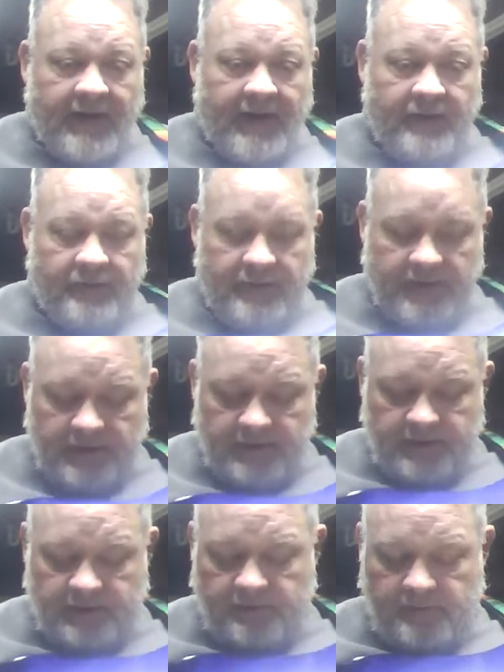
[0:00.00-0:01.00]
And
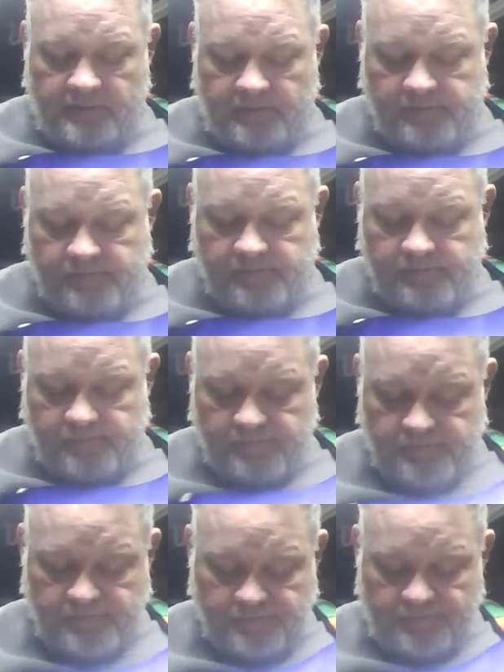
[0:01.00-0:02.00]
these
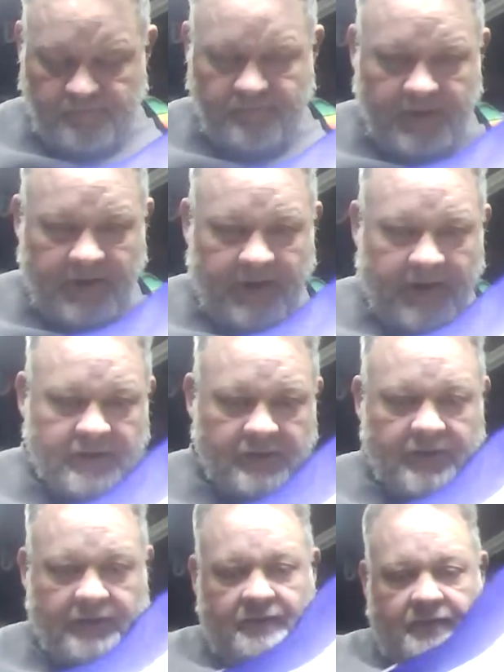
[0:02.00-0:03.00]

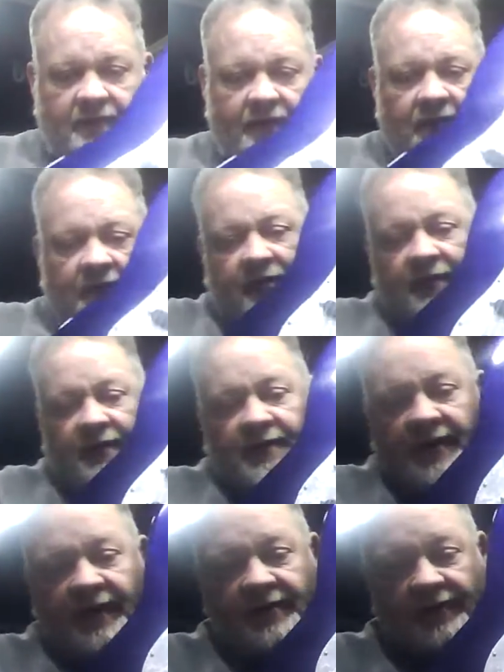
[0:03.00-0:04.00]

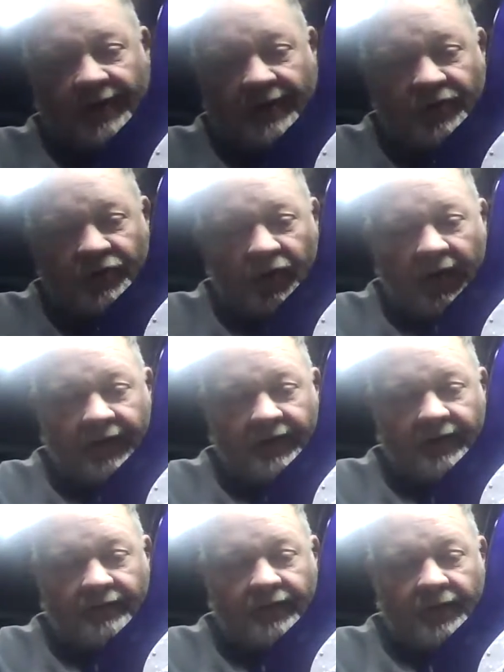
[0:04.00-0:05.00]
actually
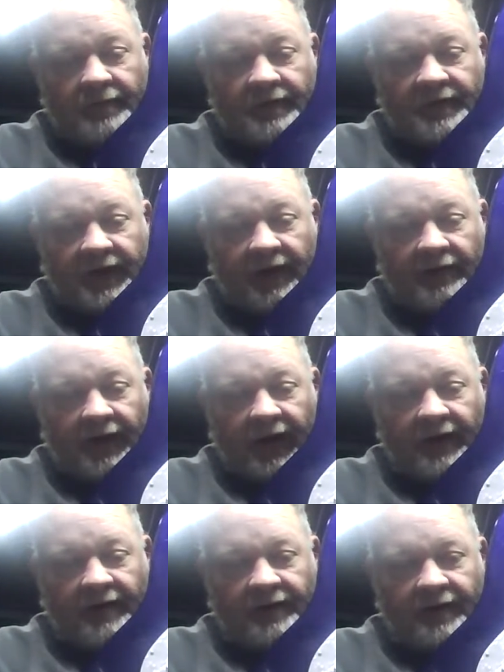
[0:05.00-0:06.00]
detracted from the sound.
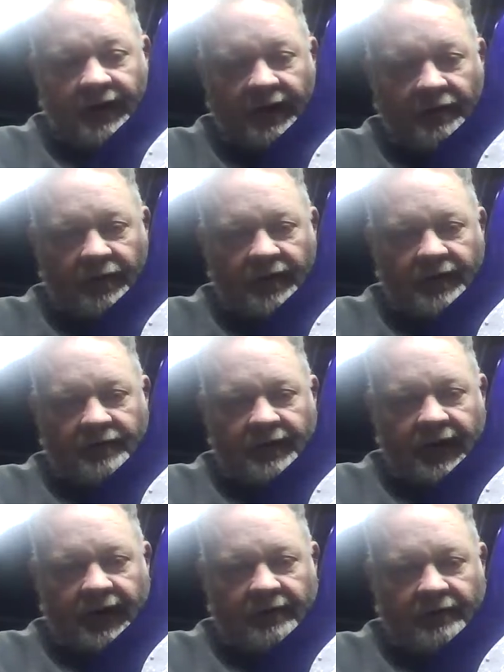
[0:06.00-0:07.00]
I didn't think it would do
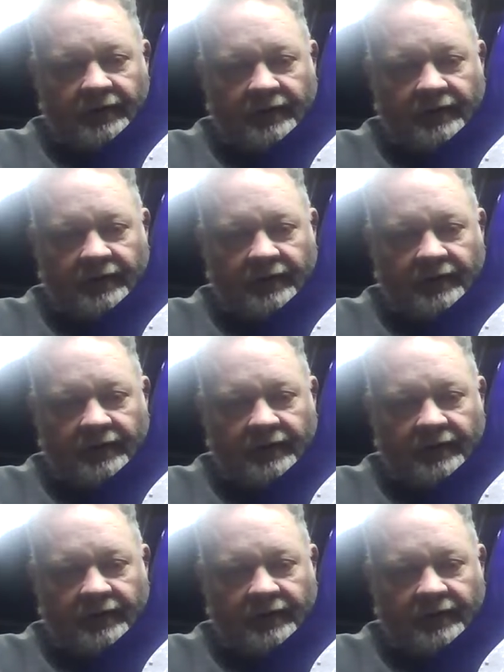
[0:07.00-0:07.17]
that.